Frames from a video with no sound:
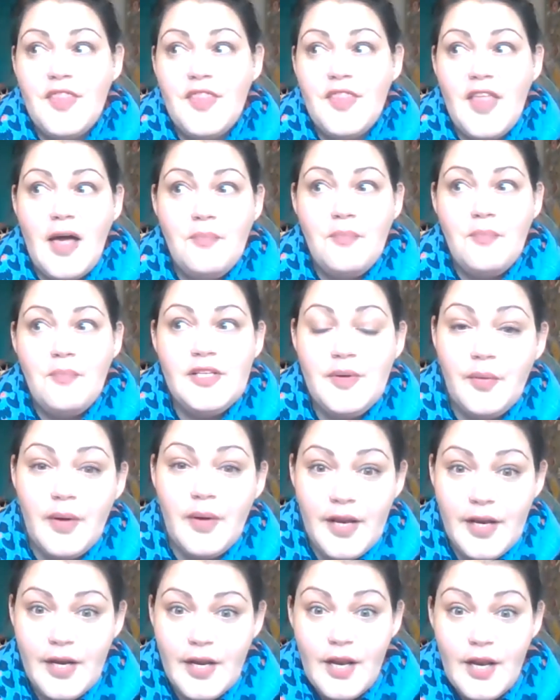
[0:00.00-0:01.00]
That brings me
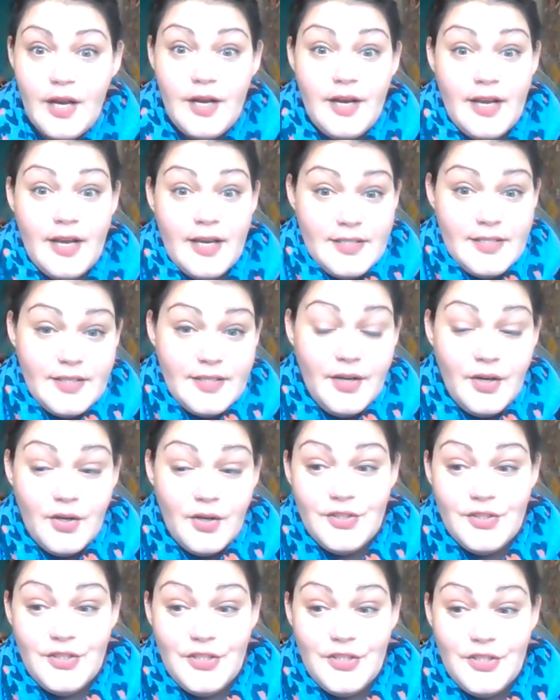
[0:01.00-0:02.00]
quite nicely
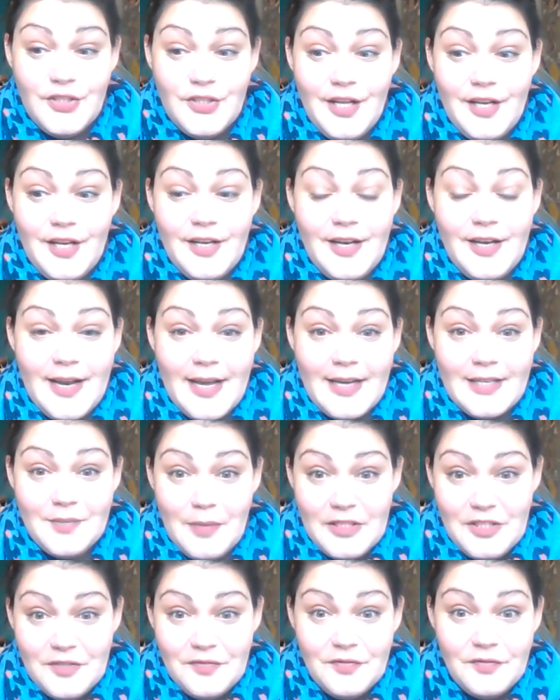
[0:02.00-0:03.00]
onto the next
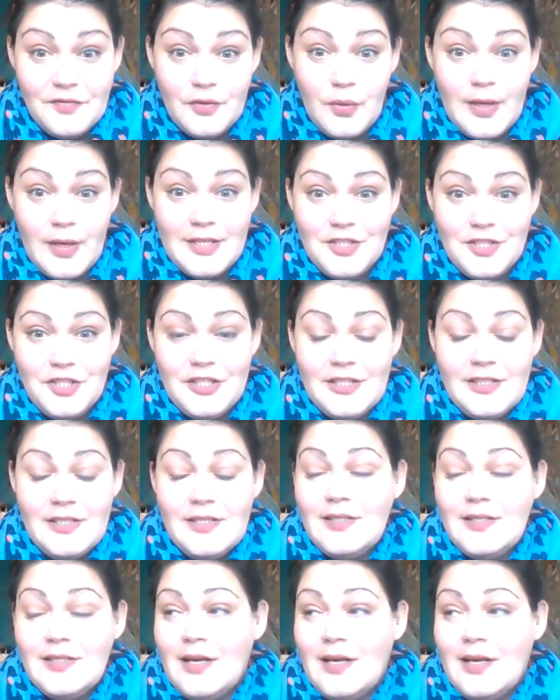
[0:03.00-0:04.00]
bunch of
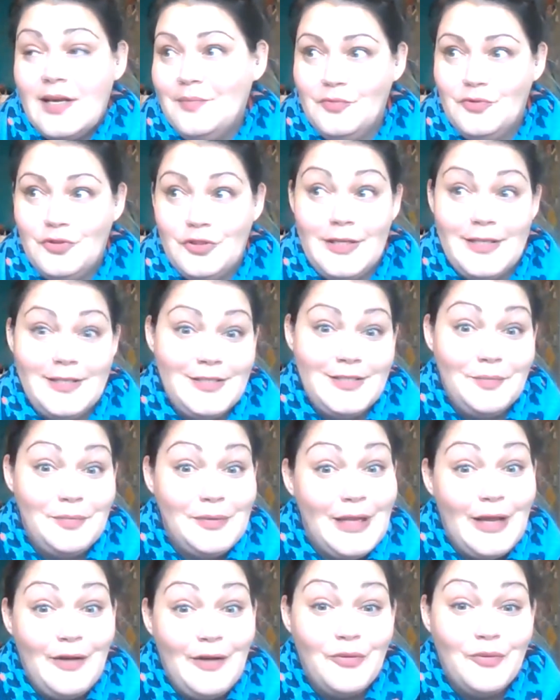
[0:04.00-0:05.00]
questions. I'm trying to
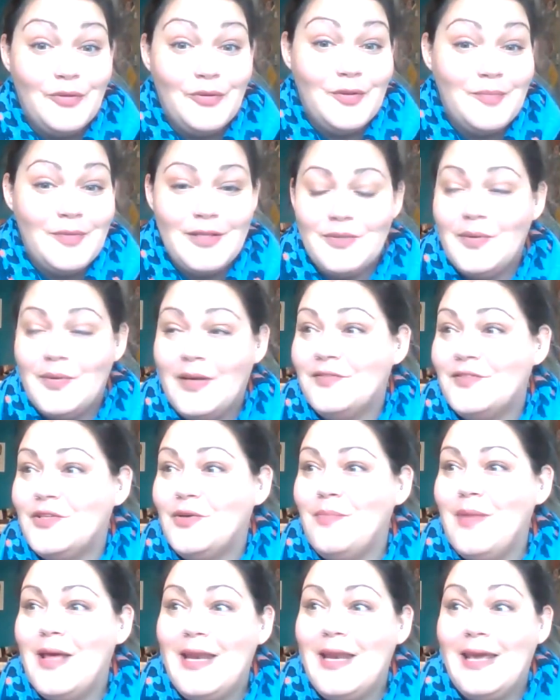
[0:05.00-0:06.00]
plow through them because we have so
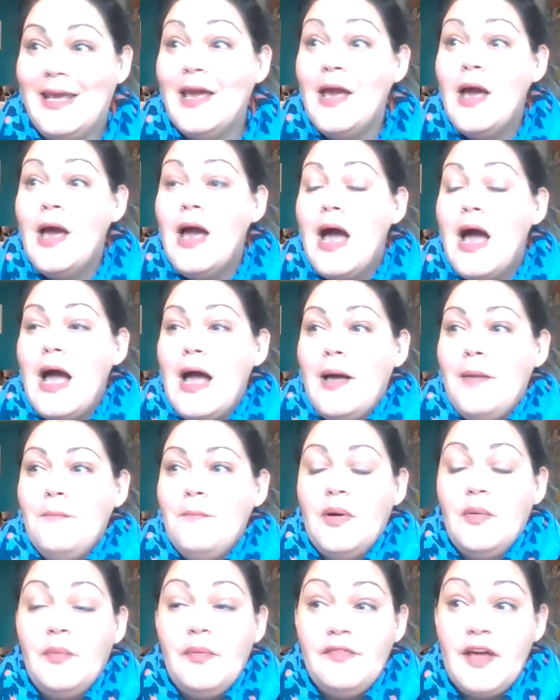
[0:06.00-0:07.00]
many.
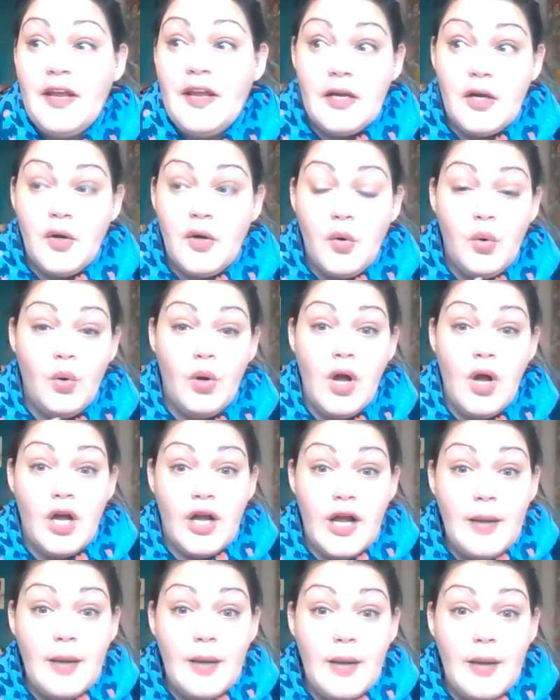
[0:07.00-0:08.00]
But we've had a
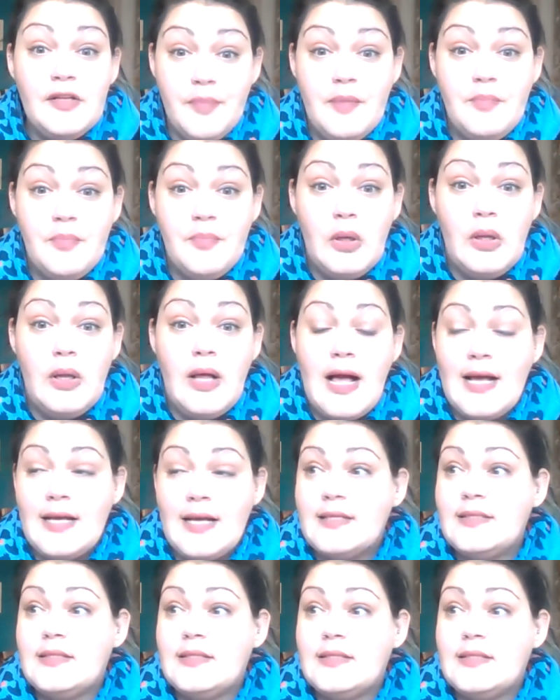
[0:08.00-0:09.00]
couple of people
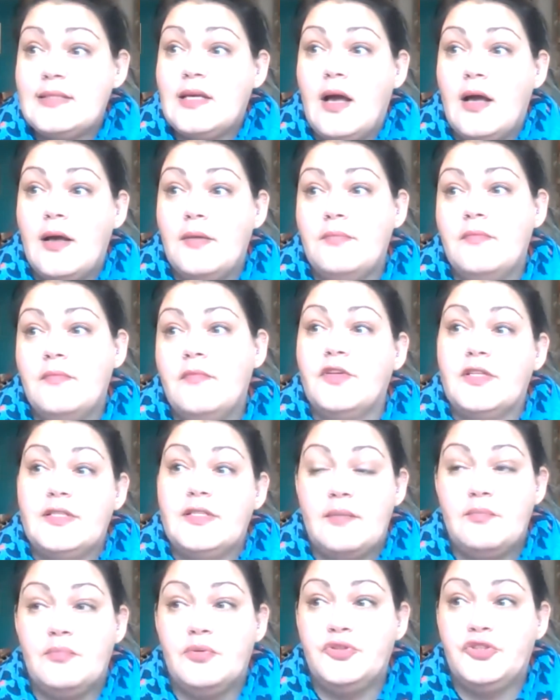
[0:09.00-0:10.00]
ask, for
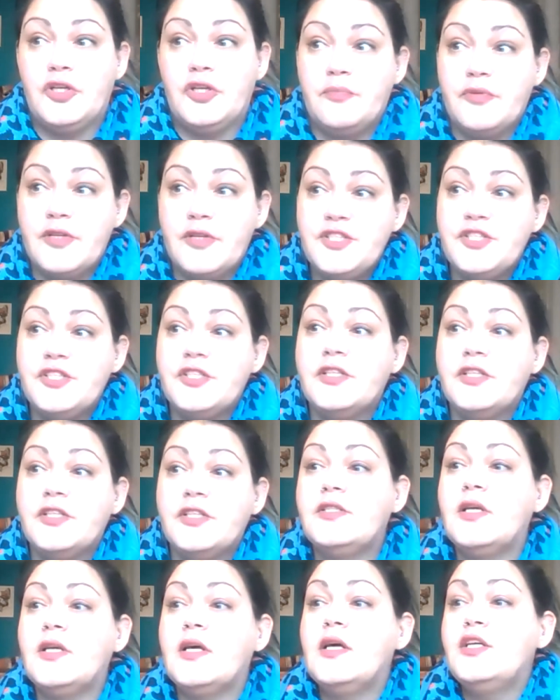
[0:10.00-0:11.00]
example, John Pritchard,